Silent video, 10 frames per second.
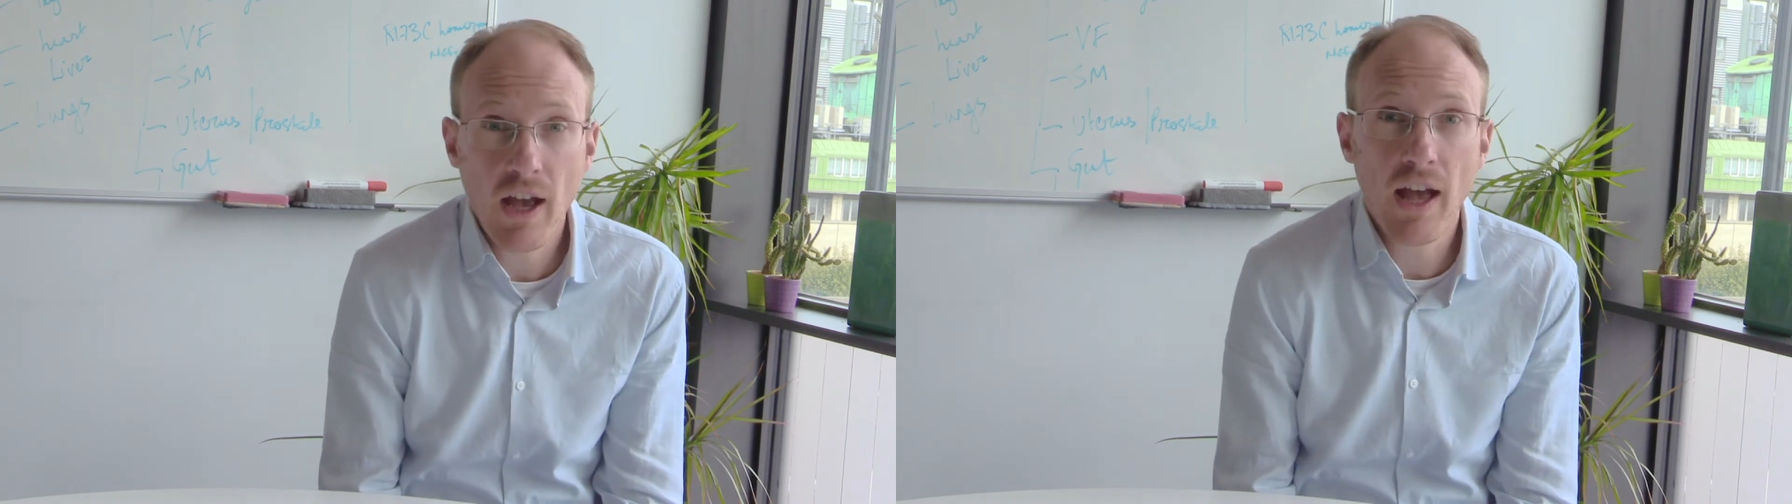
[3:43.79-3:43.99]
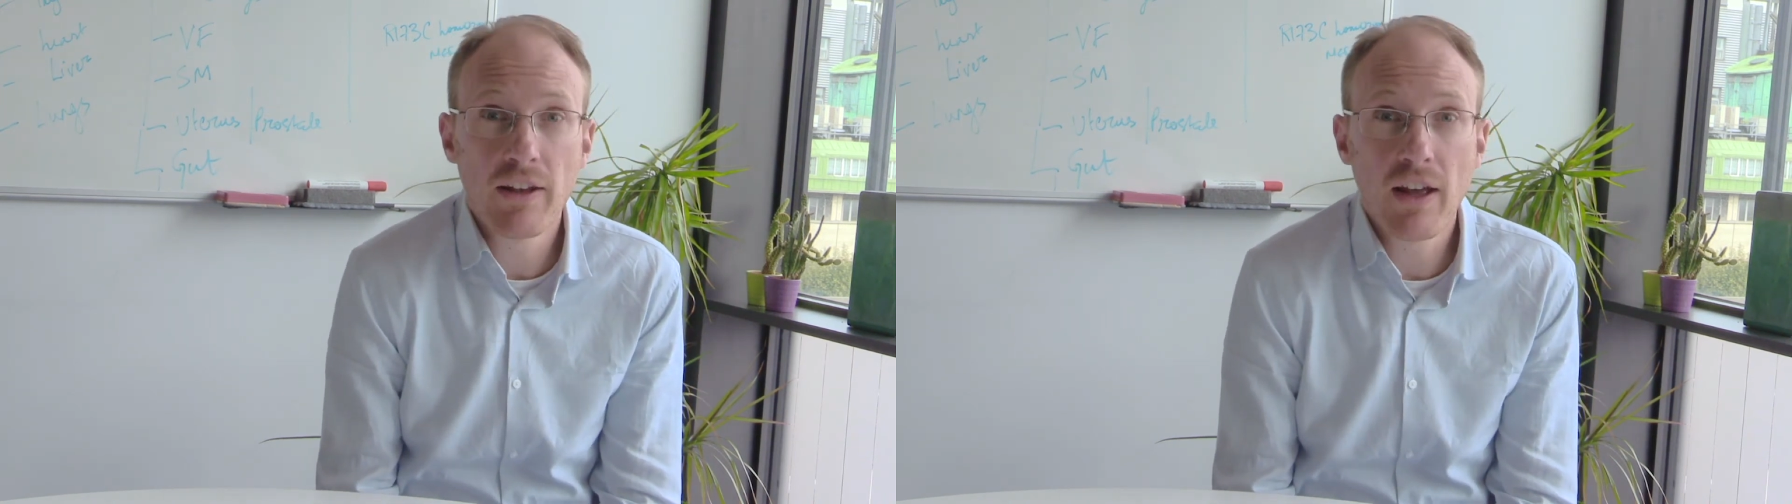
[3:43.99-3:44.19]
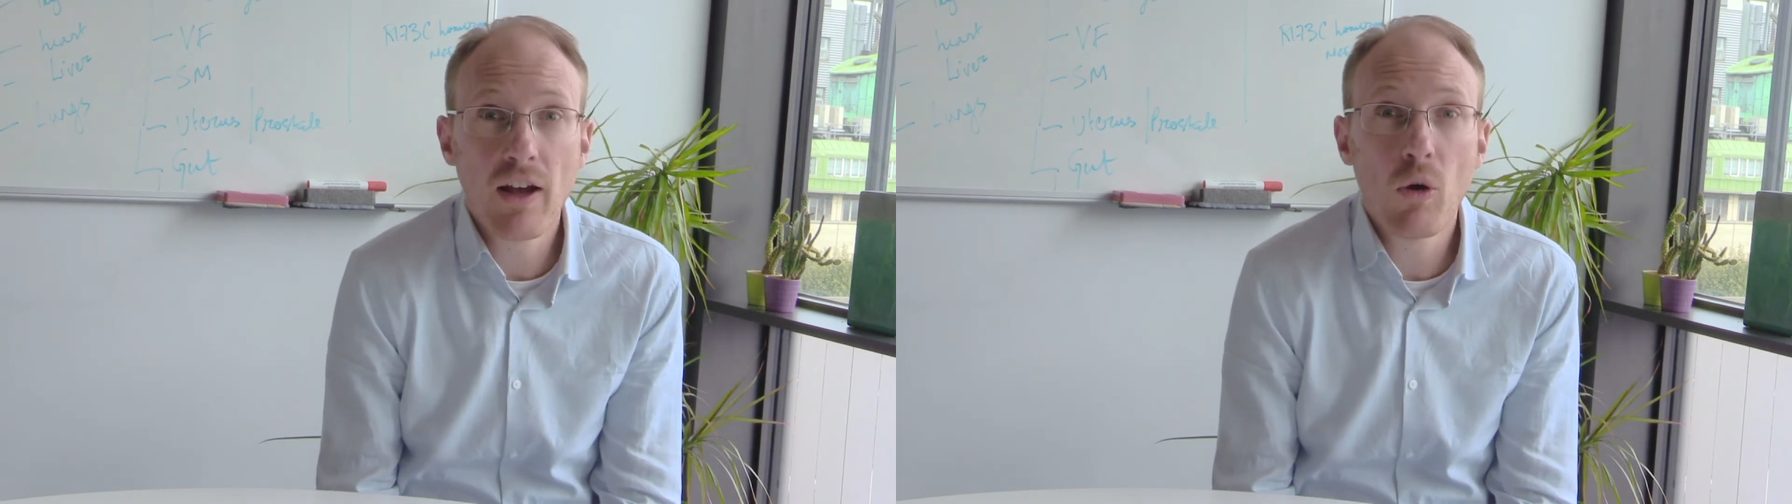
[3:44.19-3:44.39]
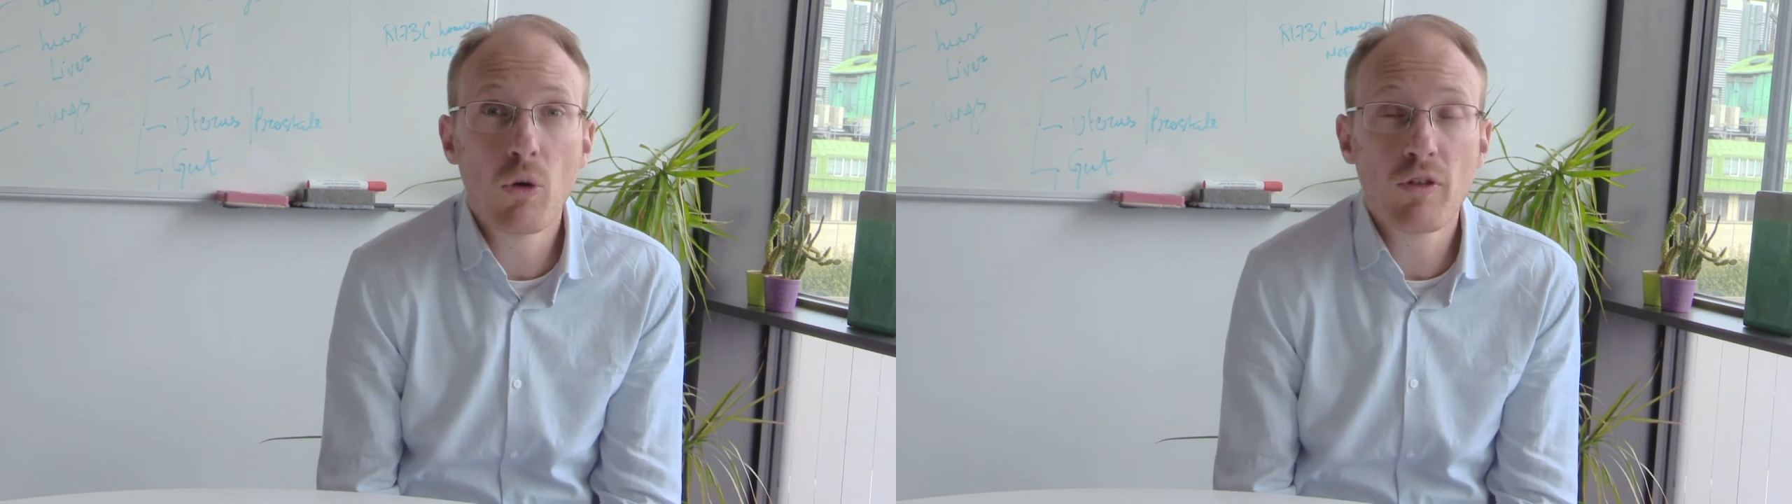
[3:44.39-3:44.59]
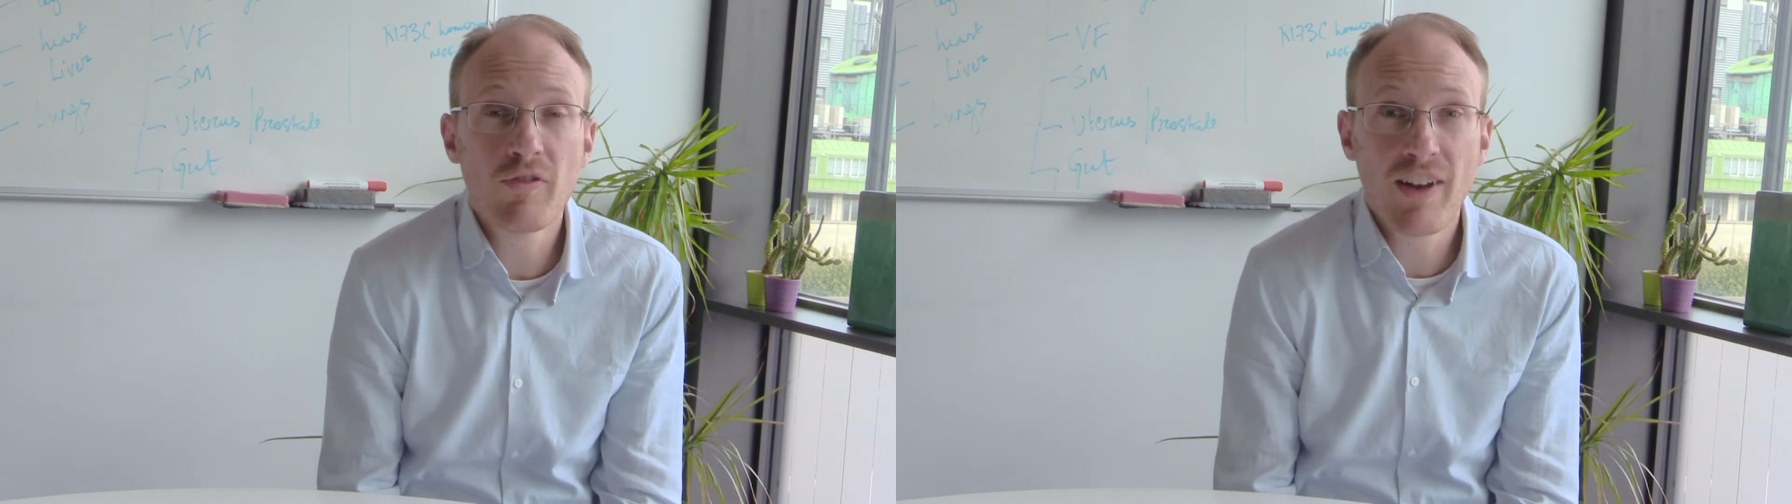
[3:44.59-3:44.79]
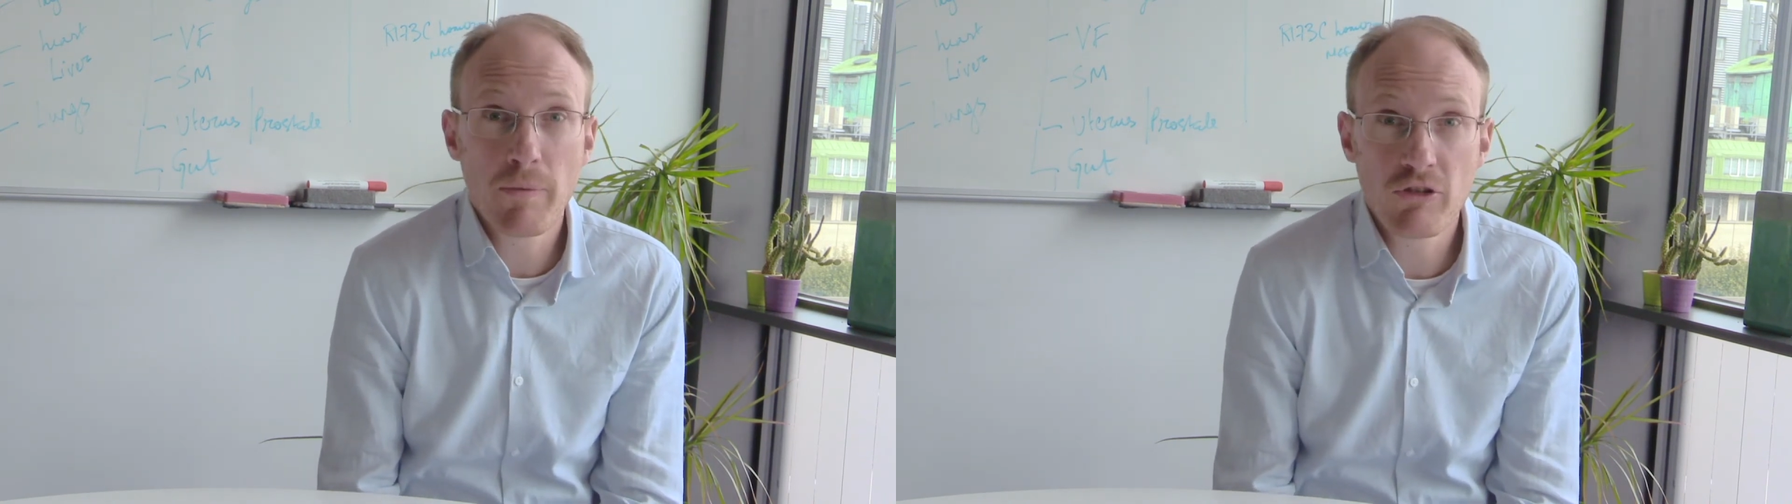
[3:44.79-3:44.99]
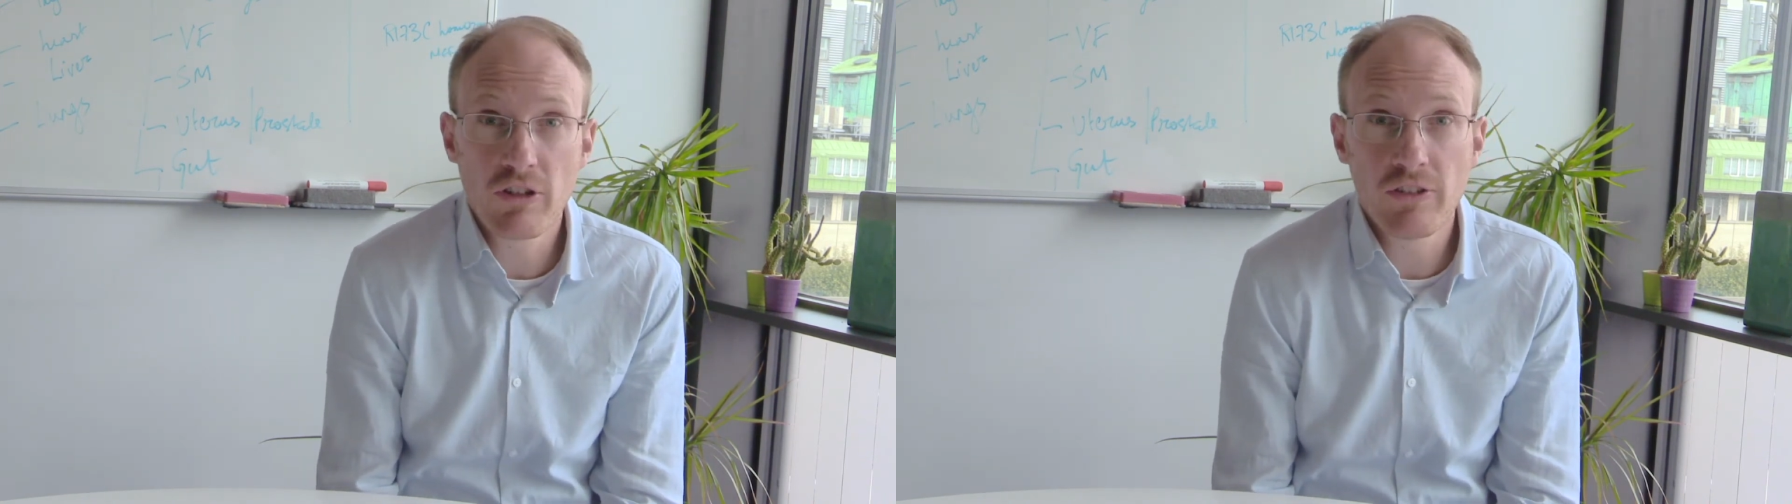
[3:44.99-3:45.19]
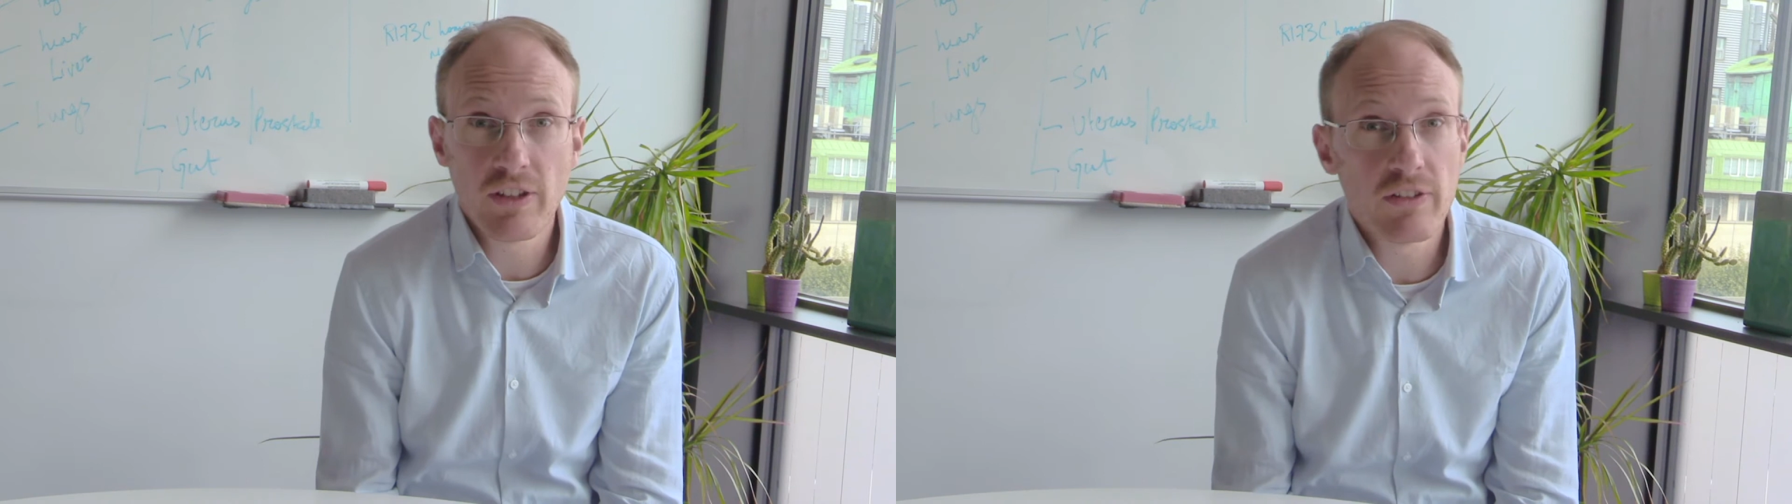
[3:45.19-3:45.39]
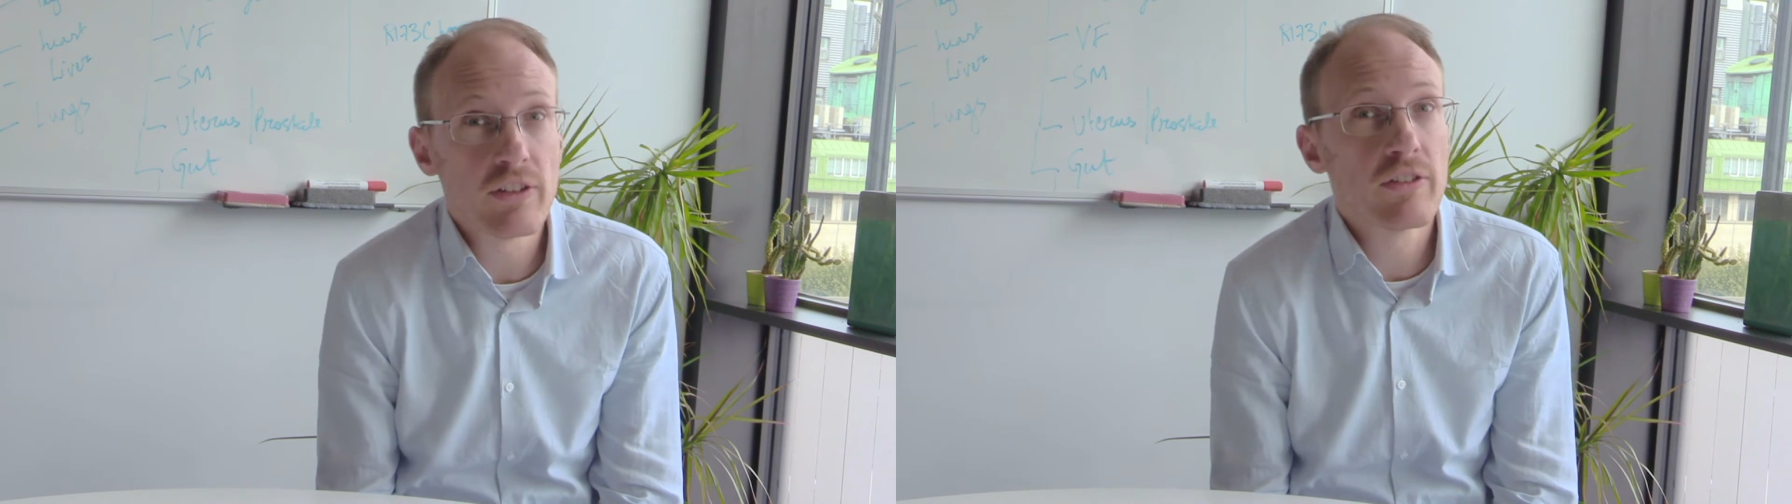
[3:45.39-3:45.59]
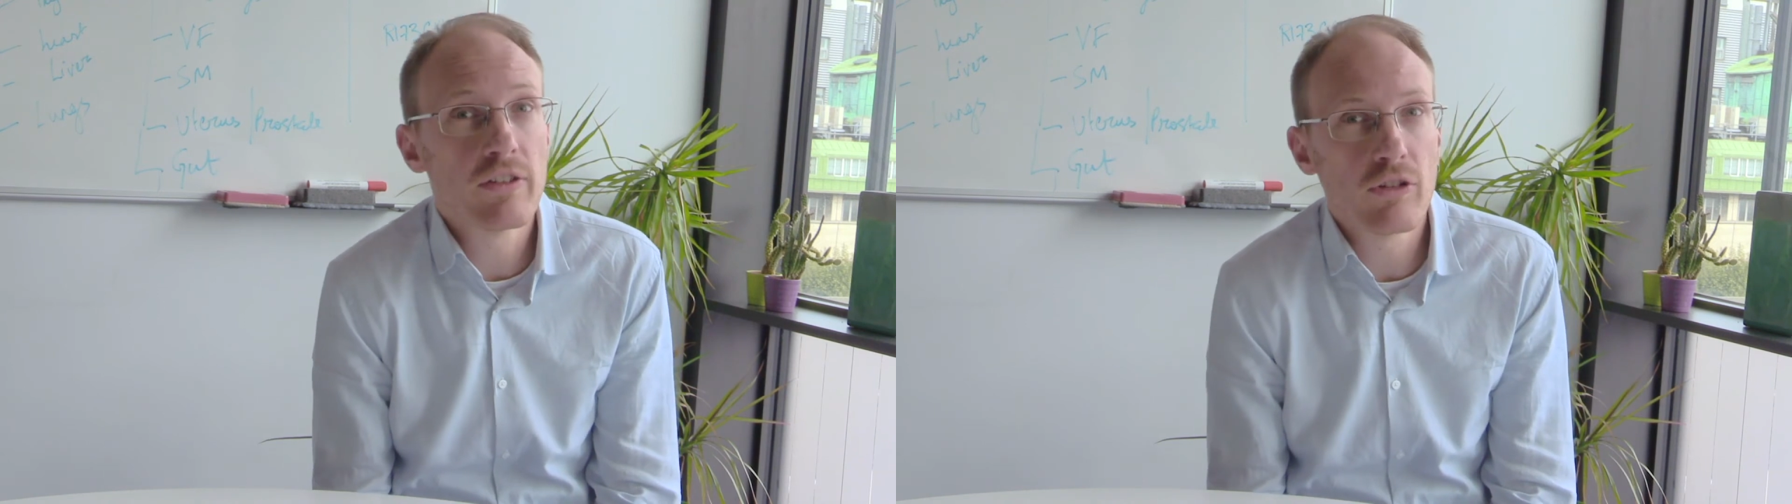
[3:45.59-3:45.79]
and autoinflammatory
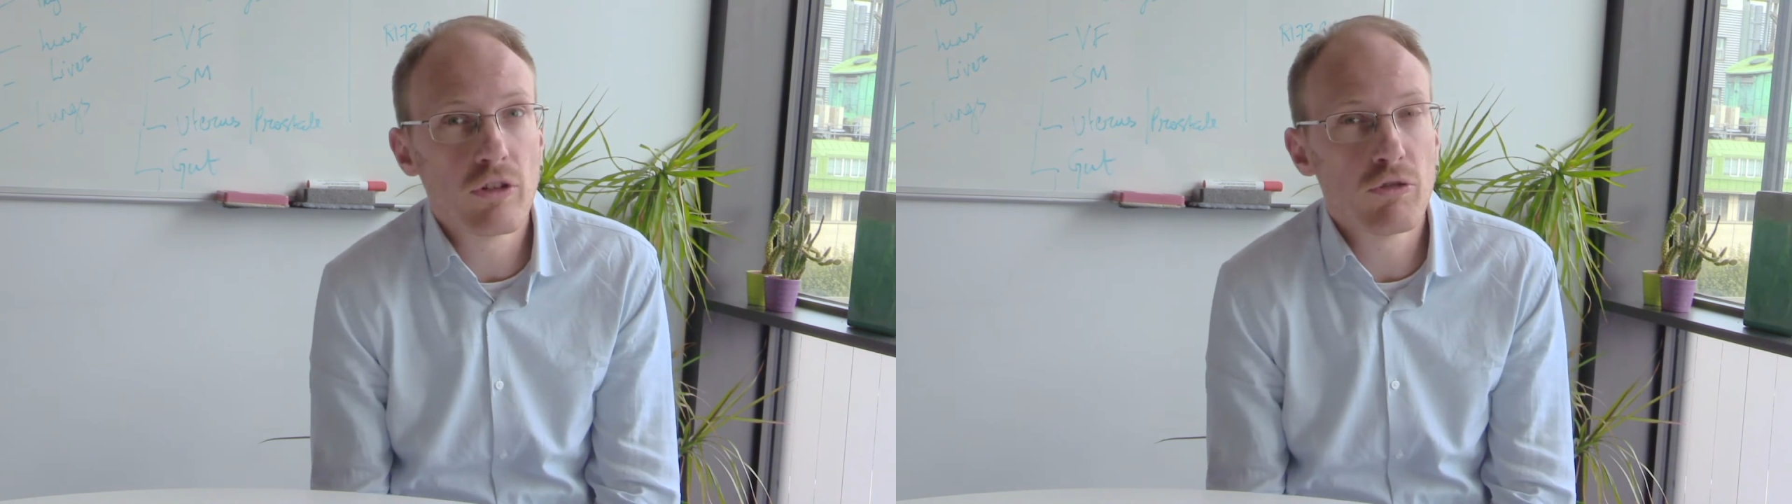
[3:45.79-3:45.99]
diseases such as